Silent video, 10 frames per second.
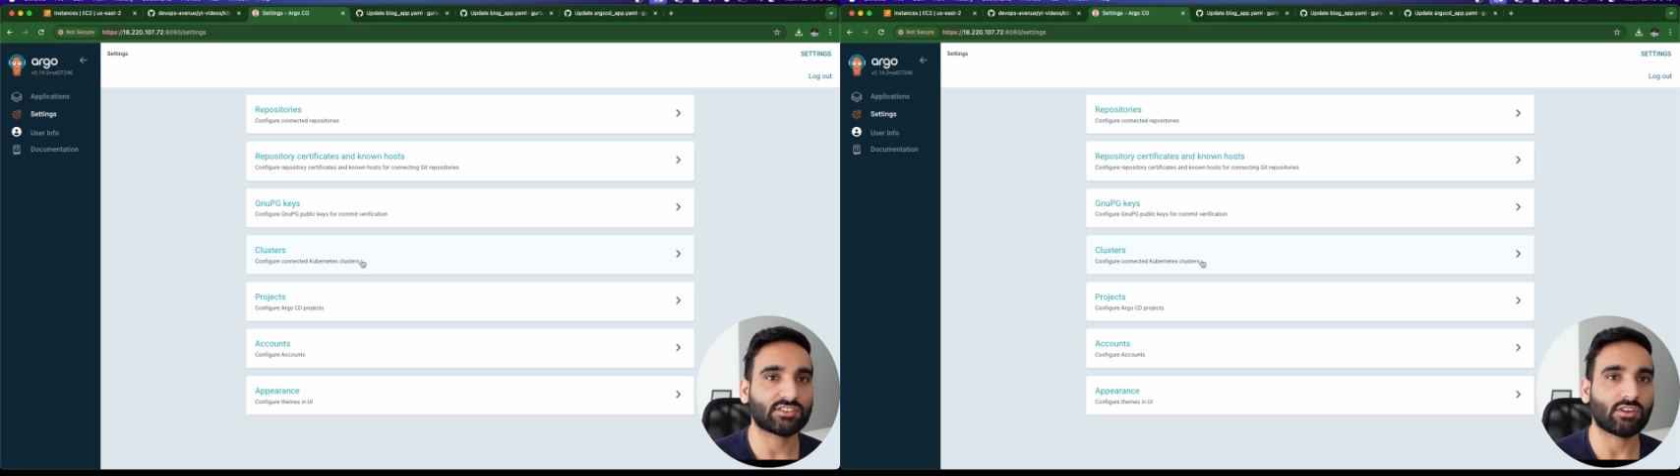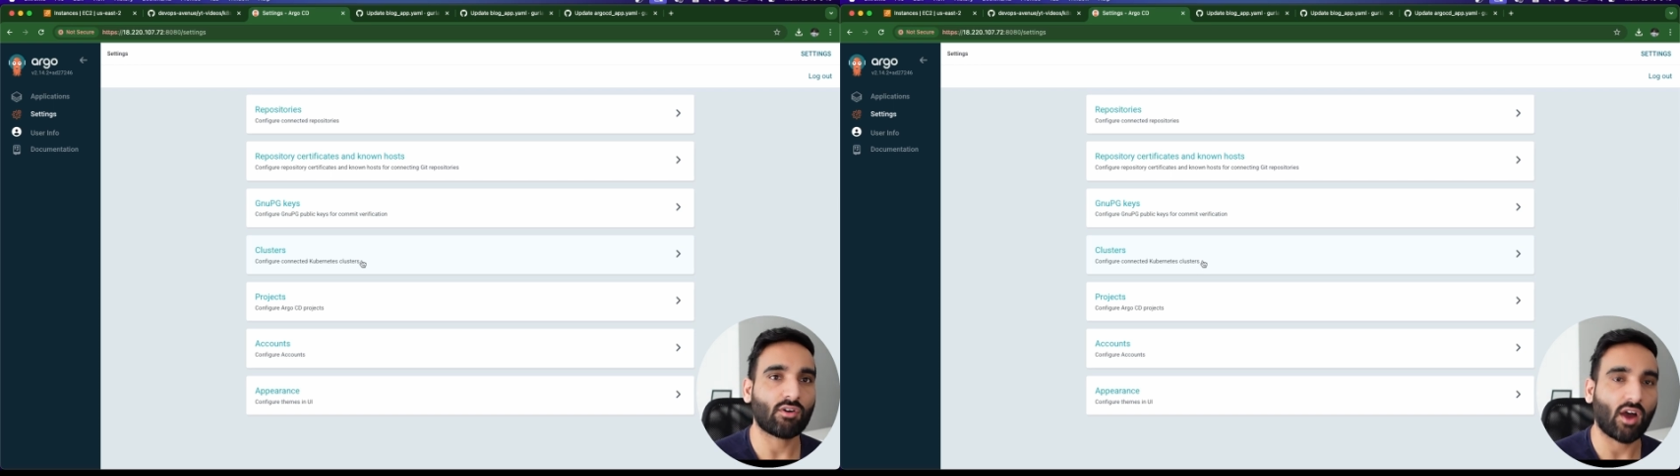
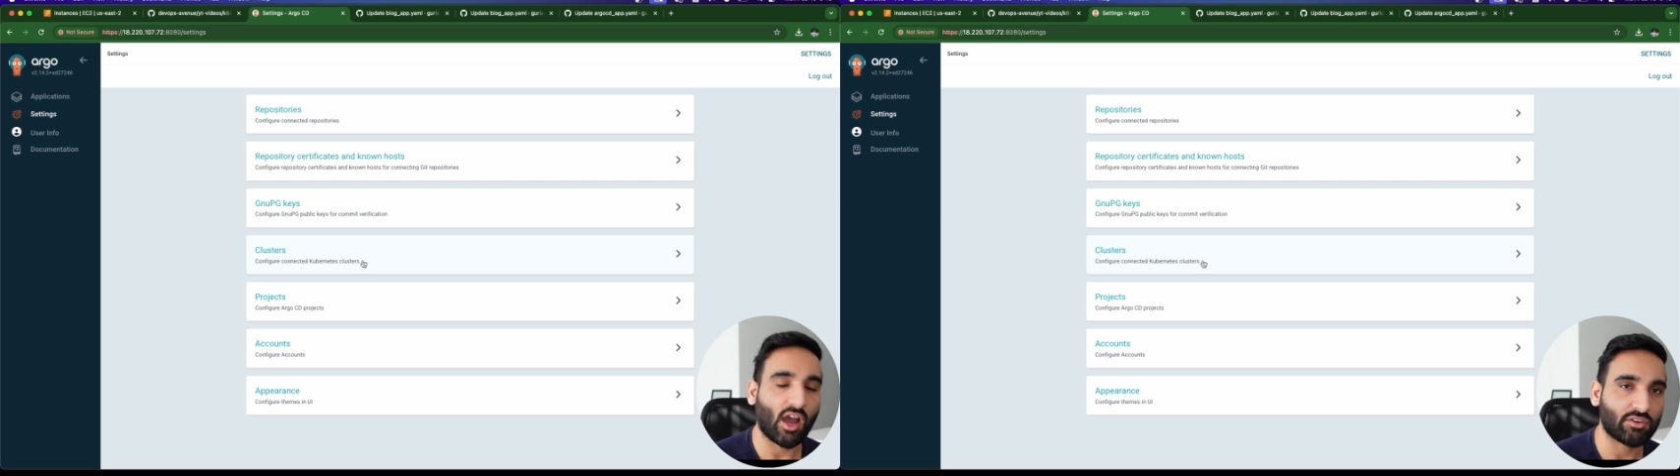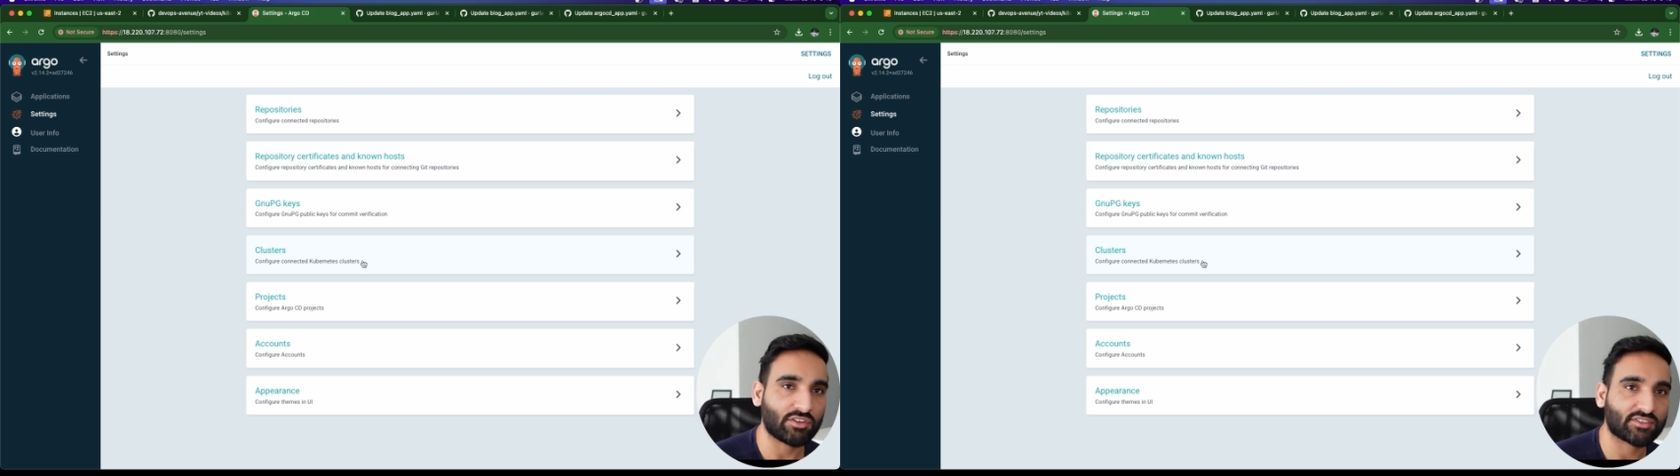so
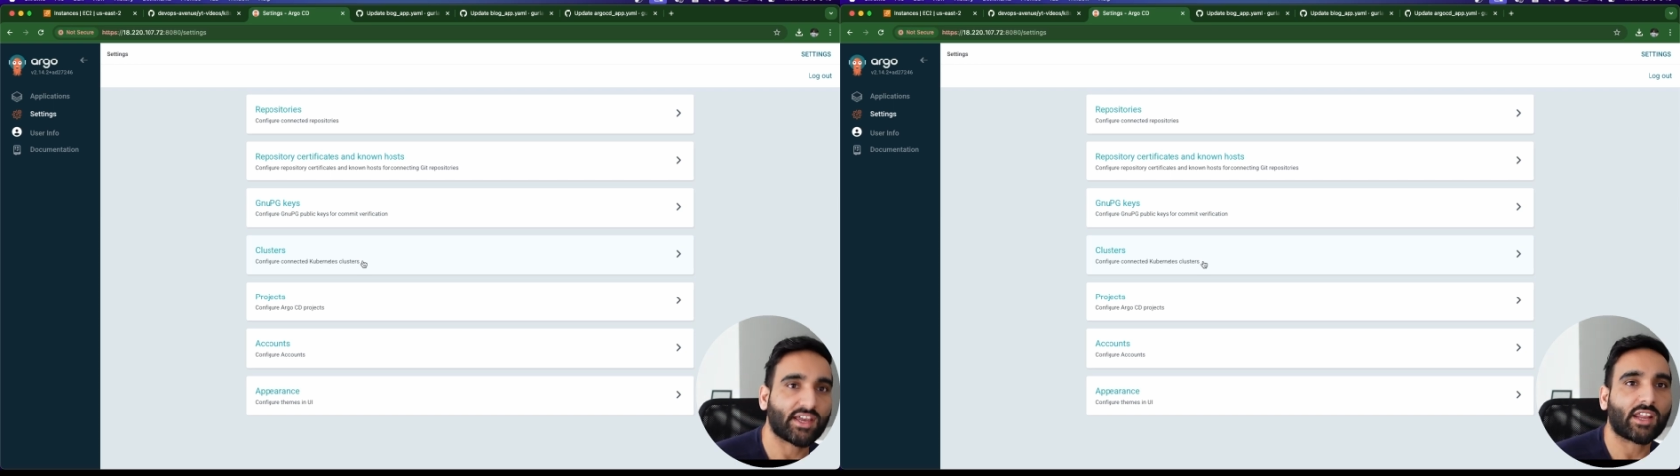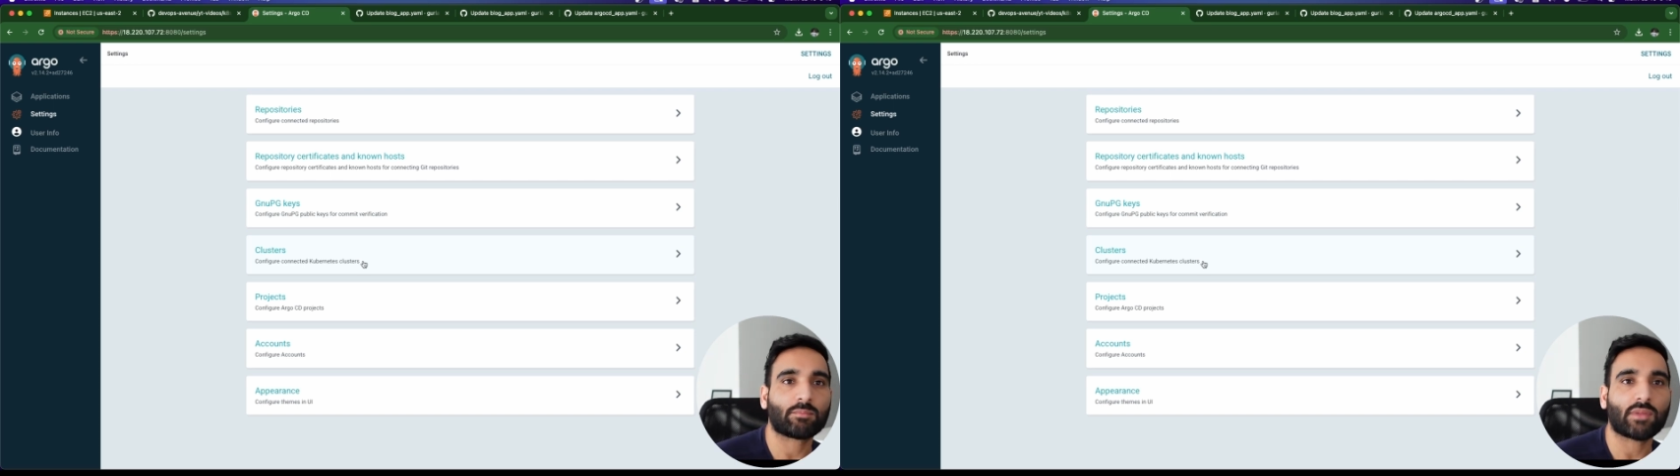how you
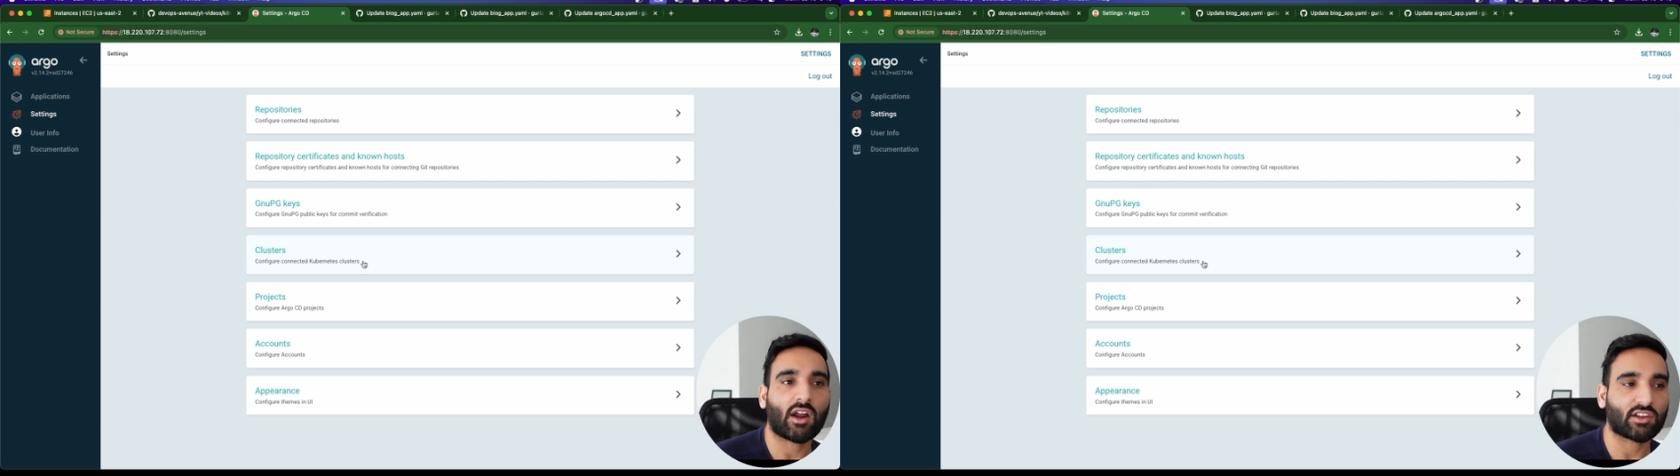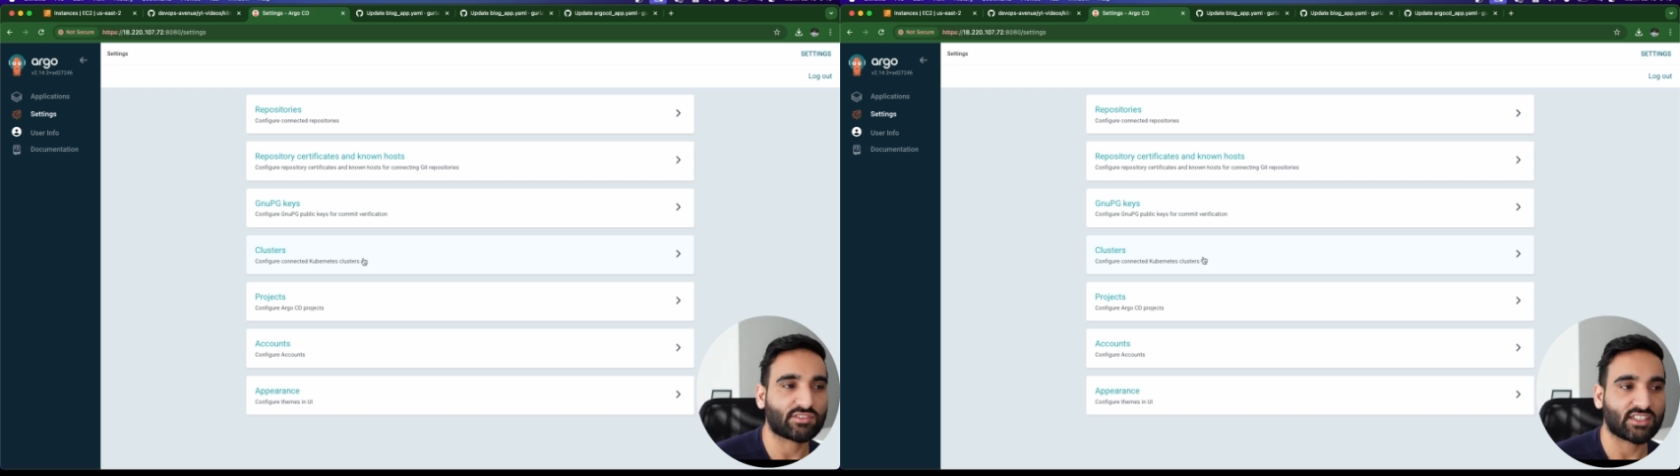set up
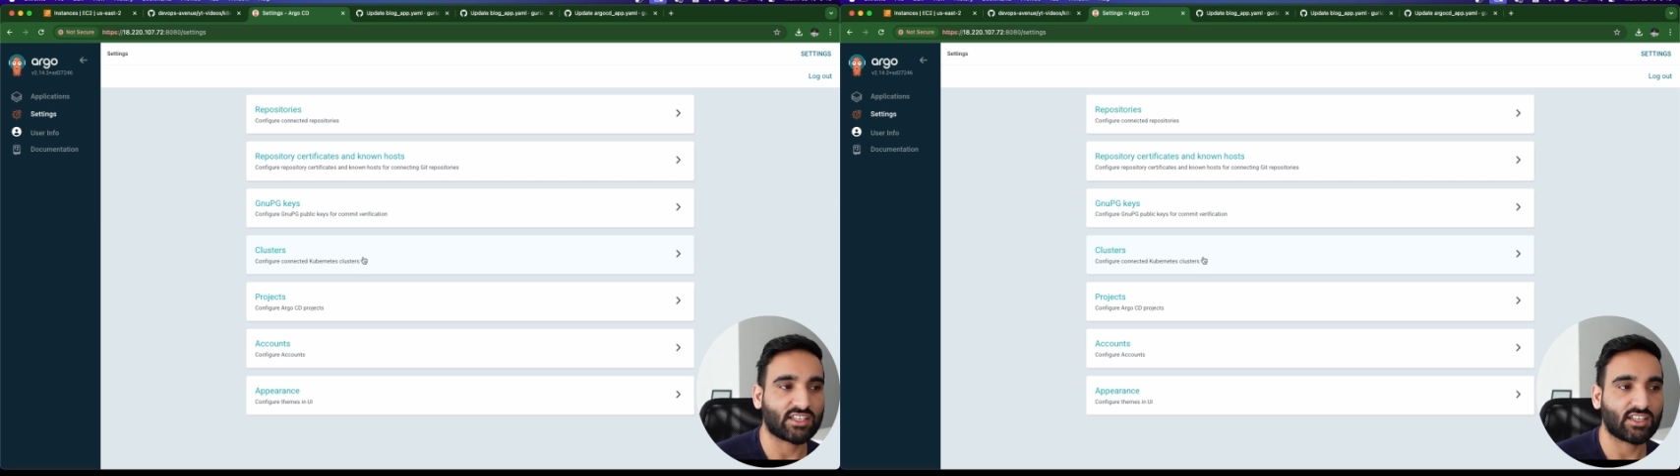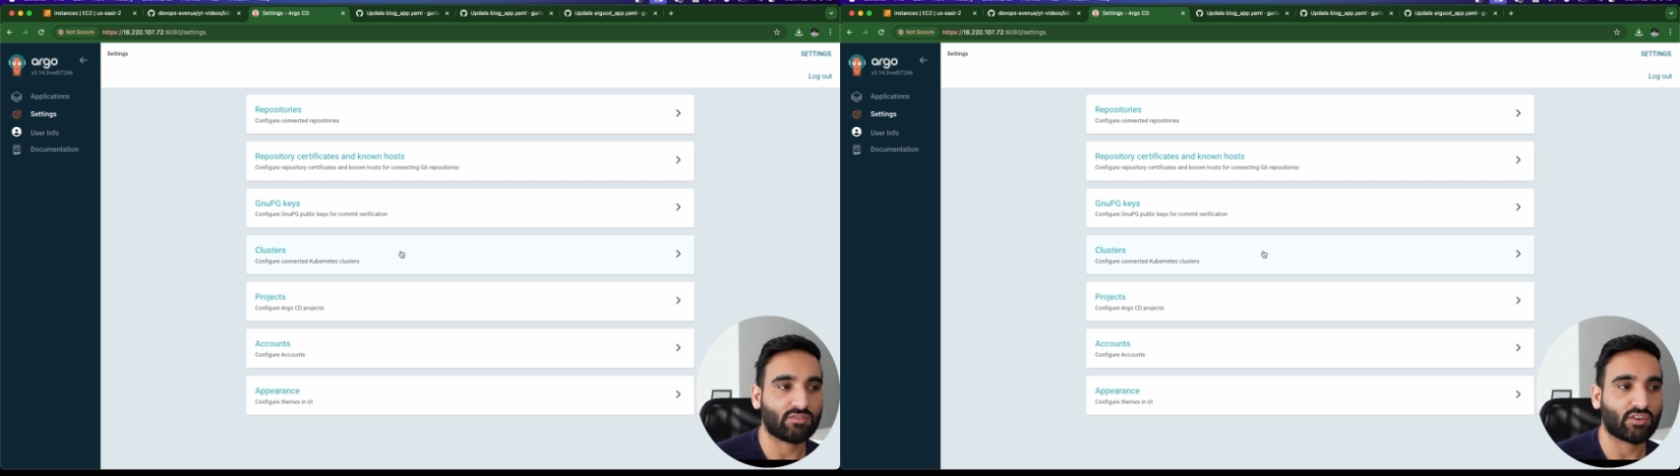Argo
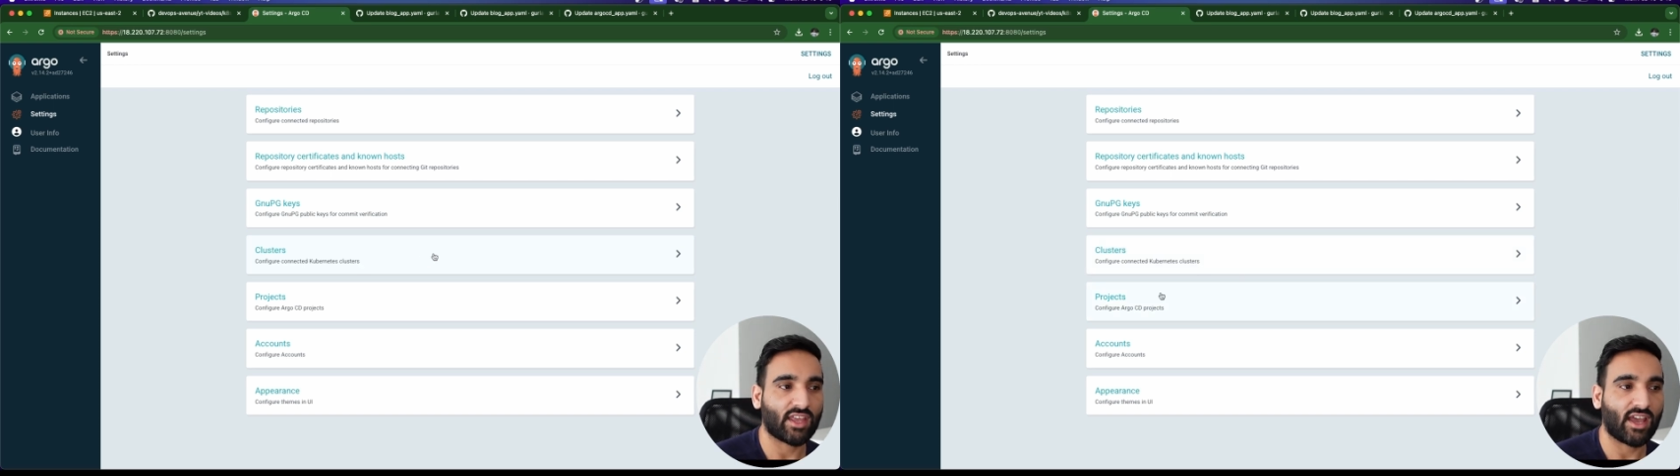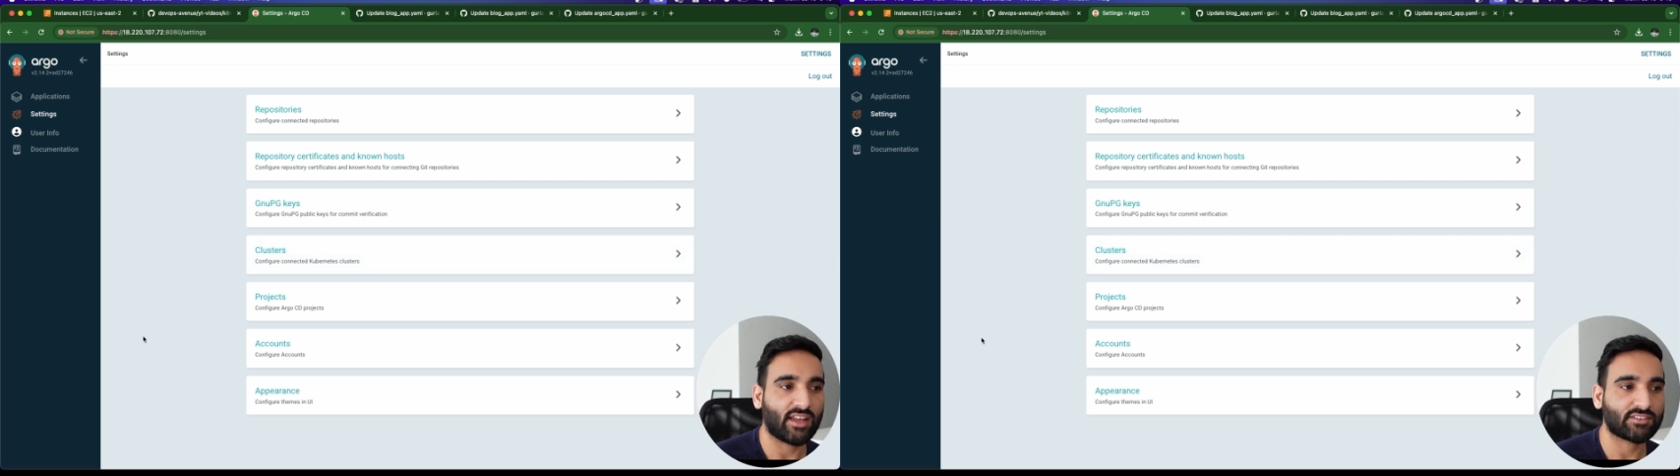CD for that.